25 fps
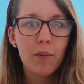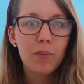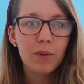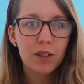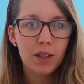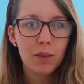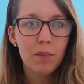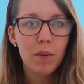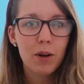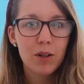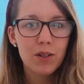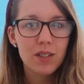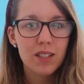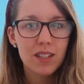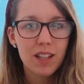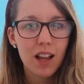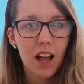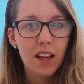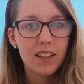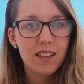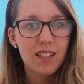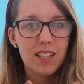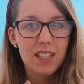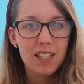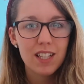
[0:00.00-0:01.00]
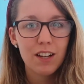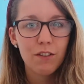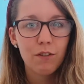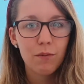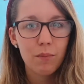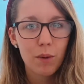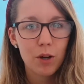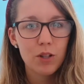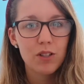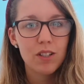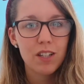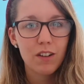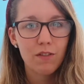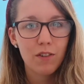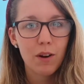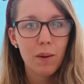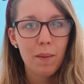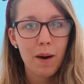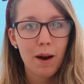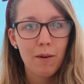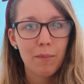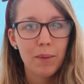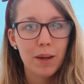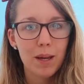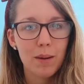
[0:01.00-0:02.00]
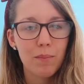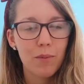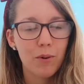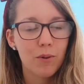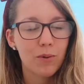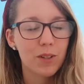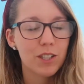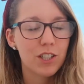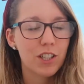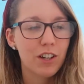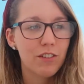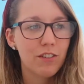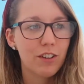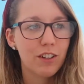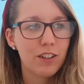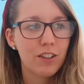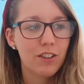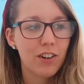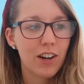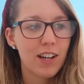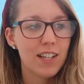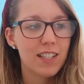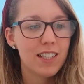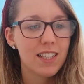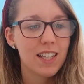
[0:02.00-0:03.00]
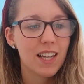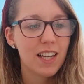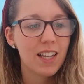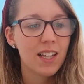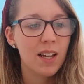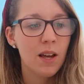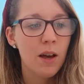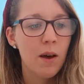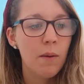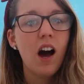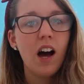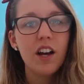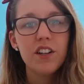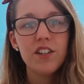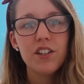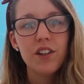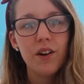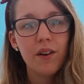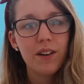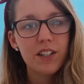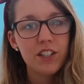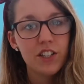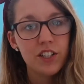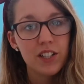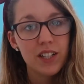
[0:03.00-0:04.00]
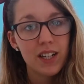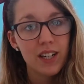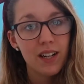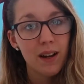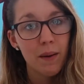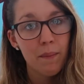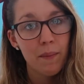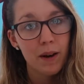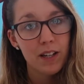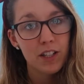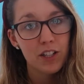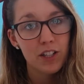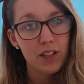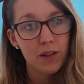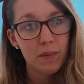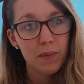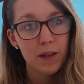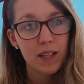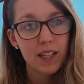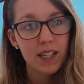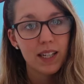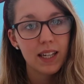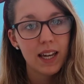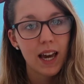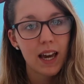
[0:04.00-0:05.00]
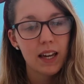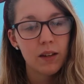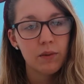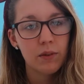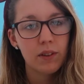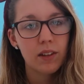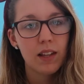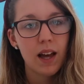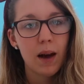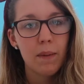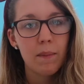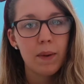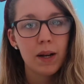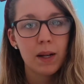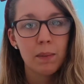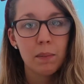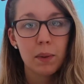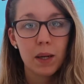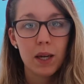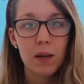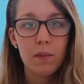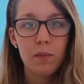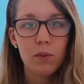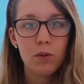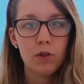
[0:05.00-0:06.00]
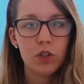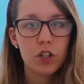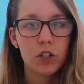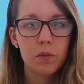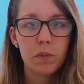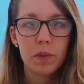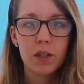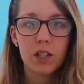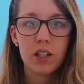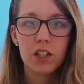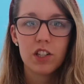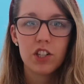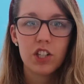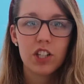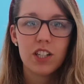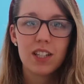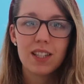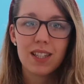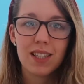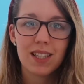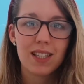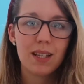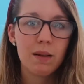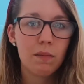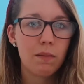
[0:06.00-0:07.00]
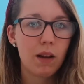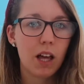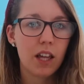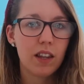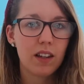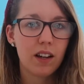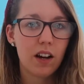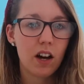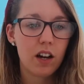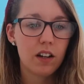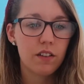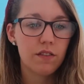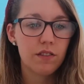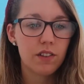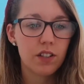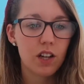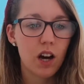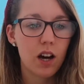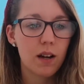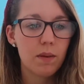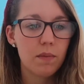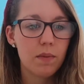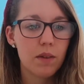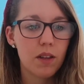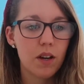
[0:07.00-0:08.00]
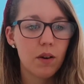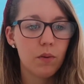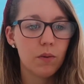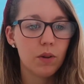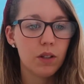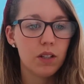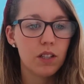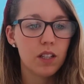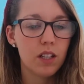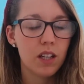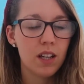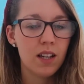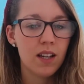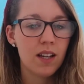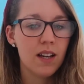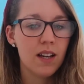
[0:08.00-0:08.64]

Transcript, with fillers: up with the most like the different most different amount of people which I found crazy. I don't know I just didn't imagine Camilla getting with that many people just because she didn't seem like the kind of type that would